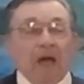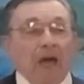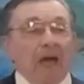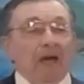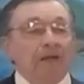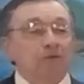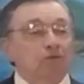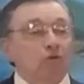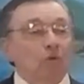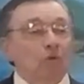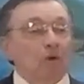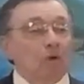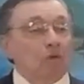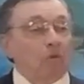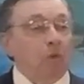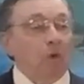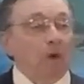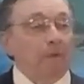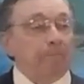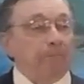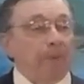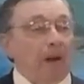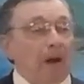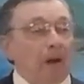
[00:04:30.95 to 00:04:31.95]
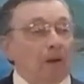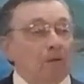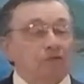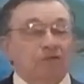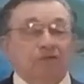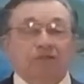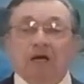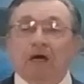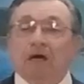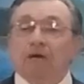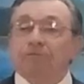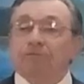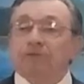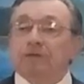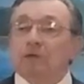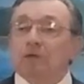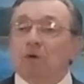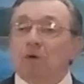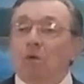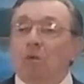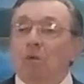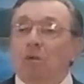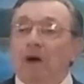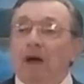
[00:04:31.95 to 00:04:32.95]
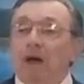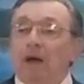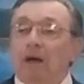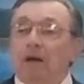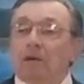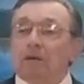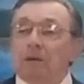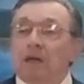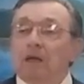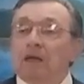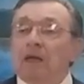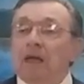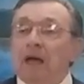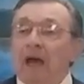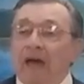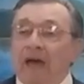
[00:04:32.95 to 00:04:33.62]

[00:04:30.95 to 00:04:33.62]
and to equip ourselves to go out